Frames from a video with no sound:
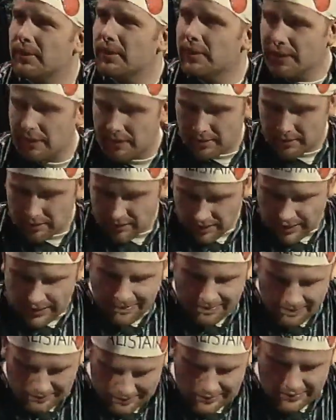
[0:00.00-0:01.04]
For that nice
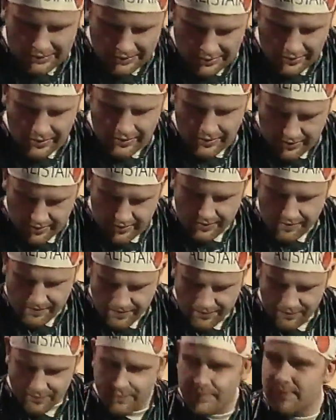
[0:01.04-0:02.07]
sergeant
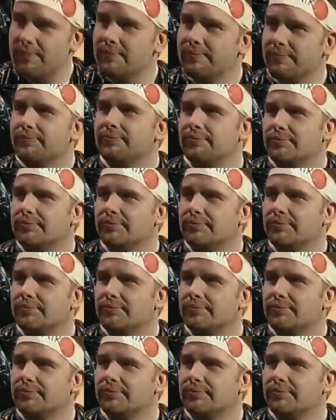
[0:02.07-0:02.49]
three-stripe look there.